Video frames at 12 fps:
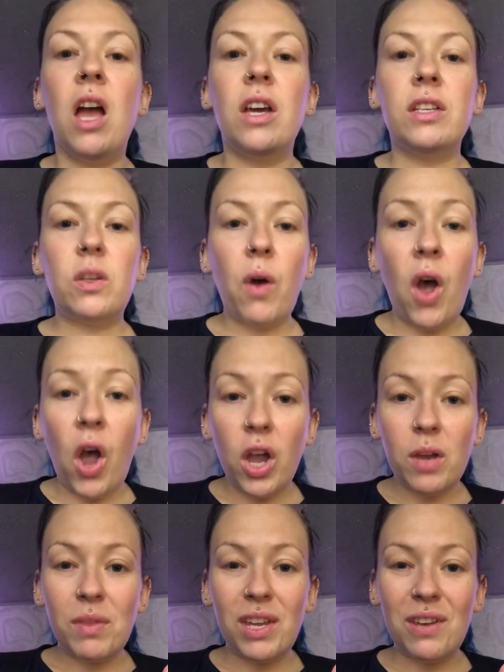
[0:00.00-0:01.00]
So I
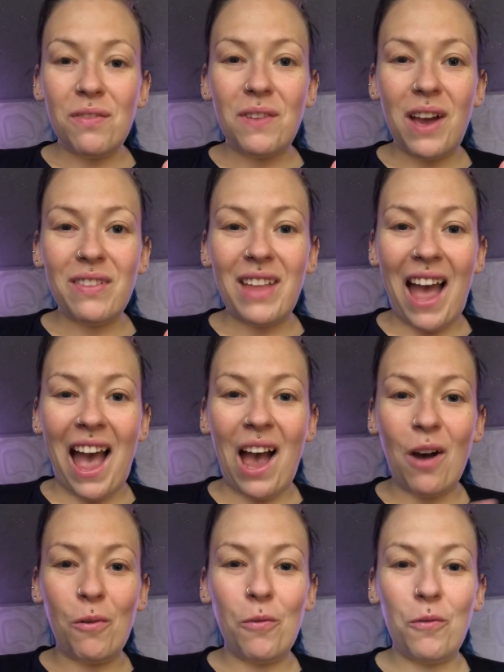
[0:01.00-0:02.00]
hope that you found that
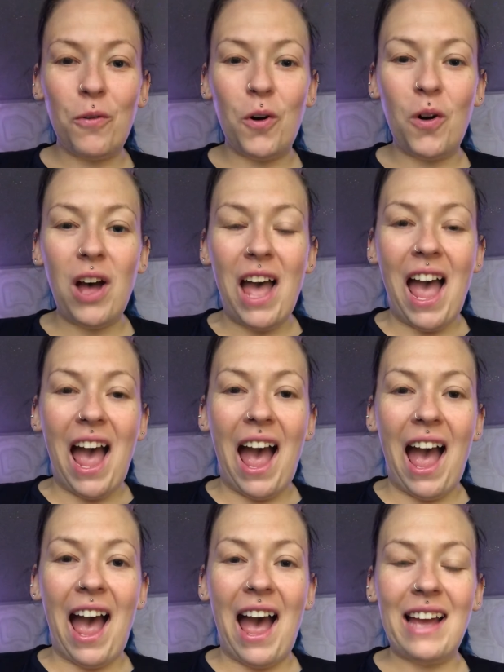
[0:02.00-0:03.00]
helpful,
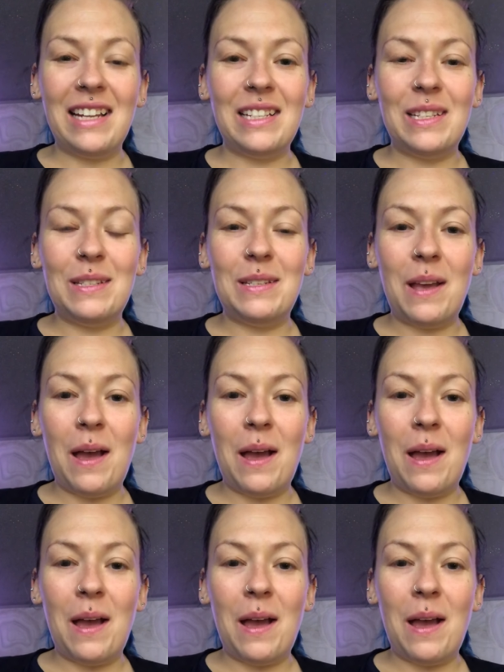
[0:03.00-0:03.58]
and